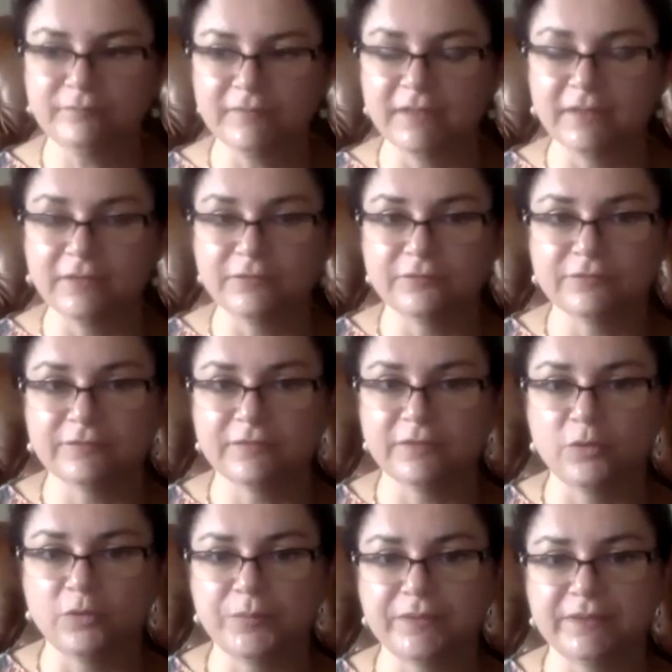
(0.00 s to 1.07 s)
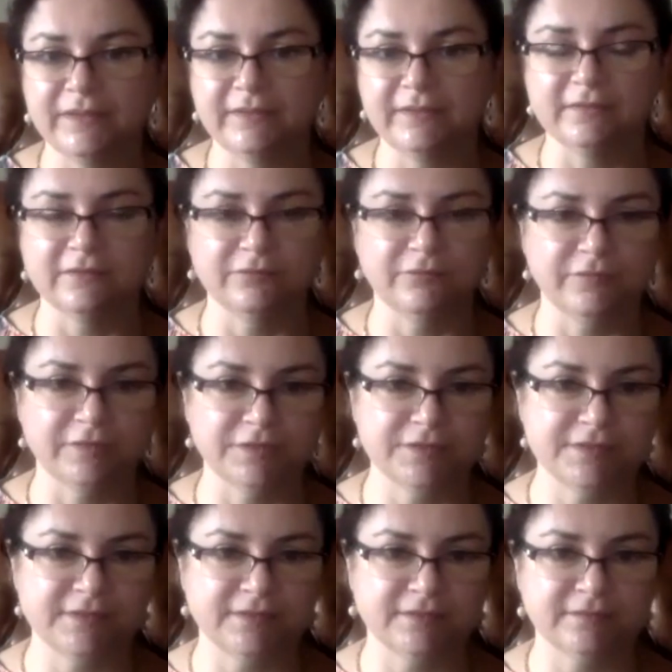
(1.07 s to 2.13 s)
of opening the
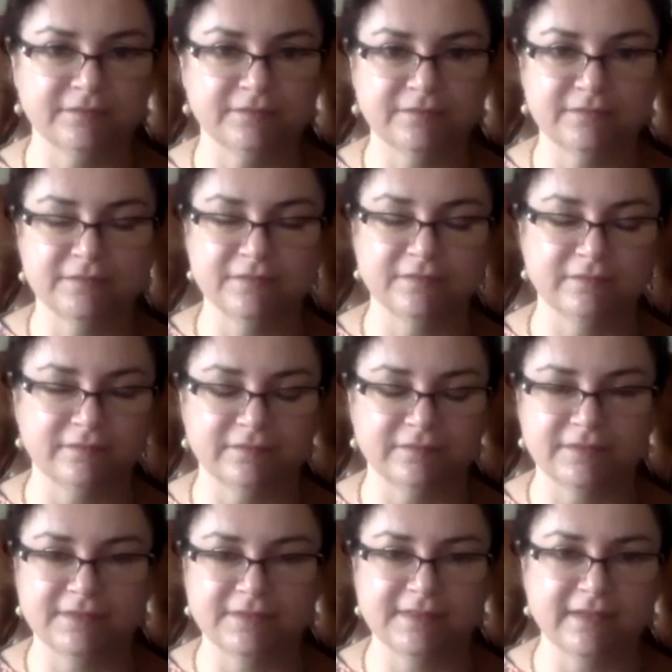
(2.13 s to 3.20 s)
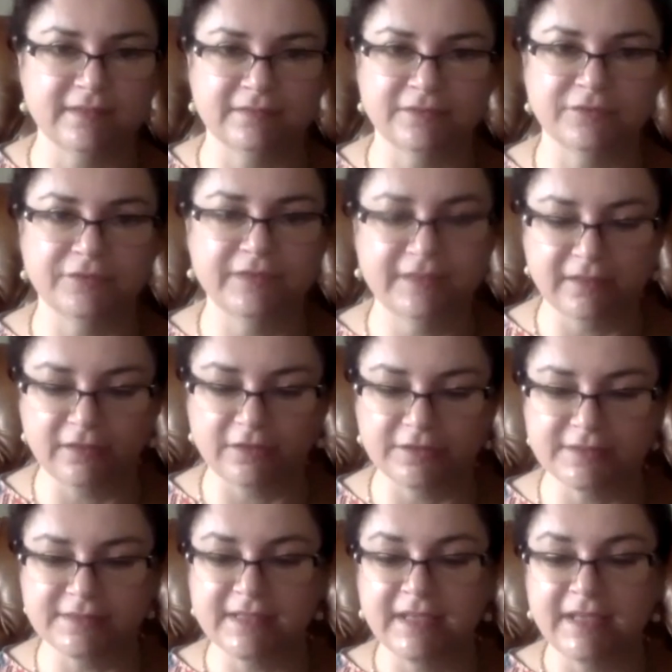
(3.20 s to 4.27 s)
first, second credit
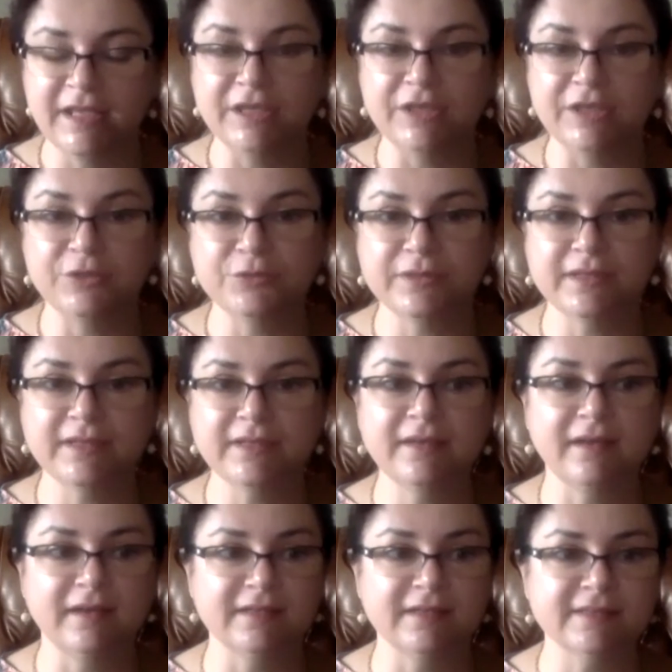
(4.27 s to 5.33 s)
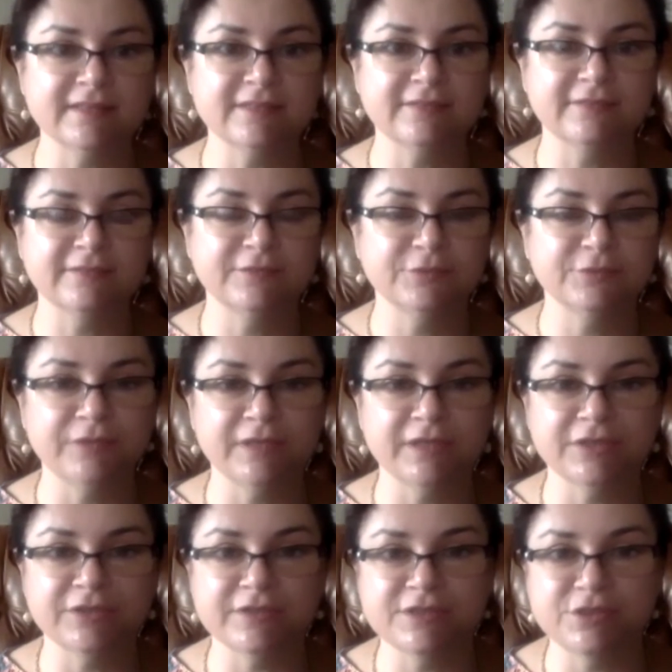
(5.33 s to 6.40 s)
cards, you can ask to
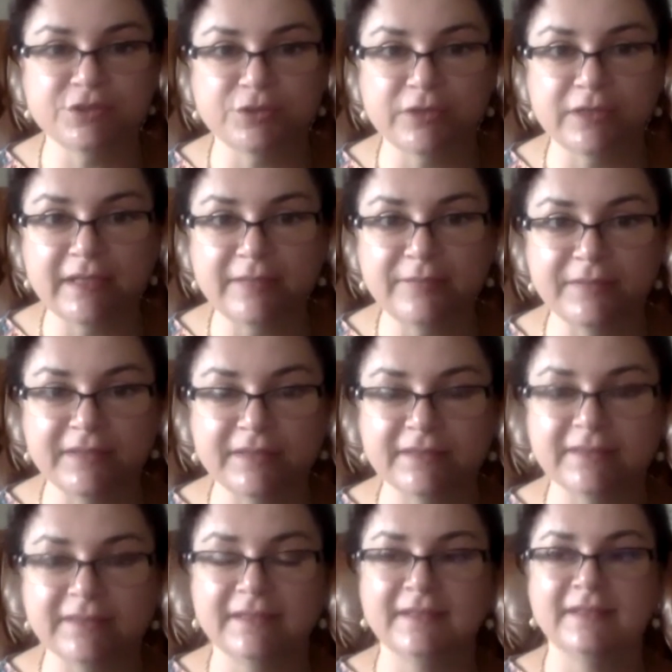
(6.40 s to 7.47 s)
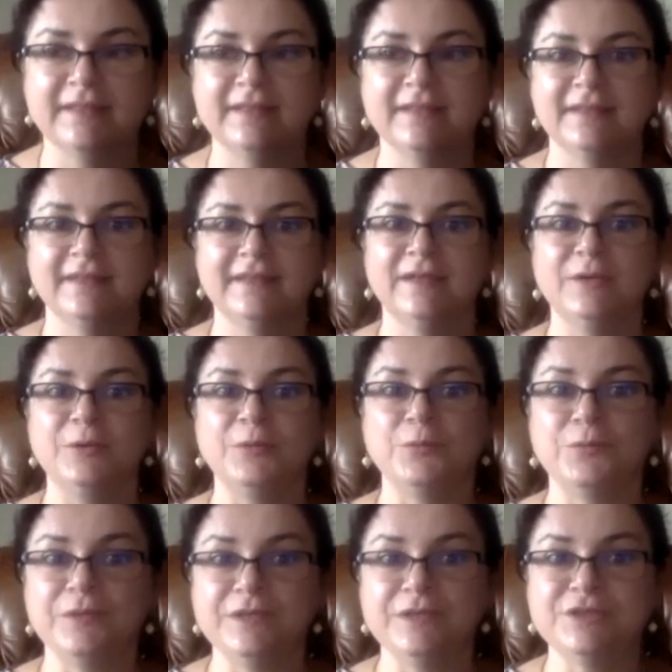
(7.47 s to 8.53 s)
increase your limit,
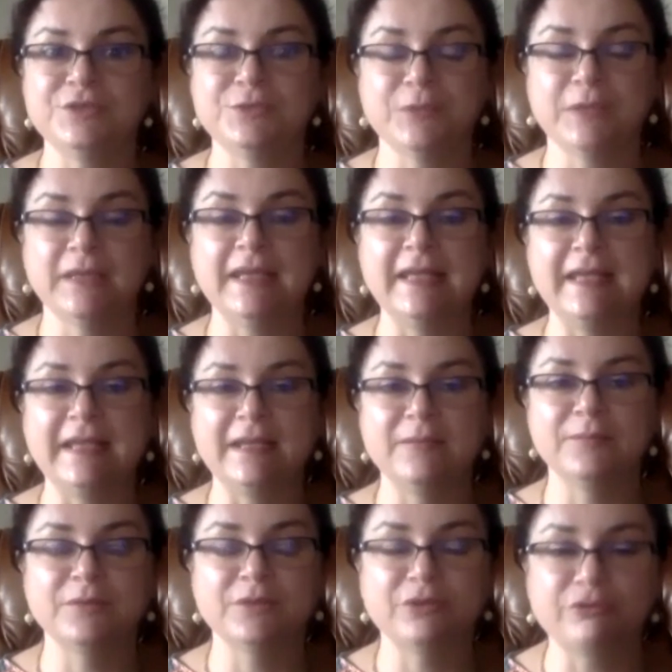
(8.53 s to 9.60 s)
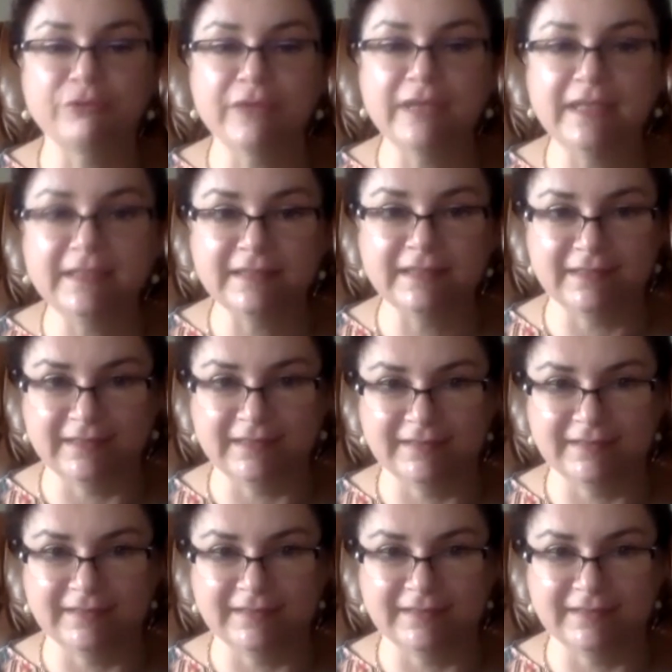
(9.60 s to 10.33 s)
which will help greatly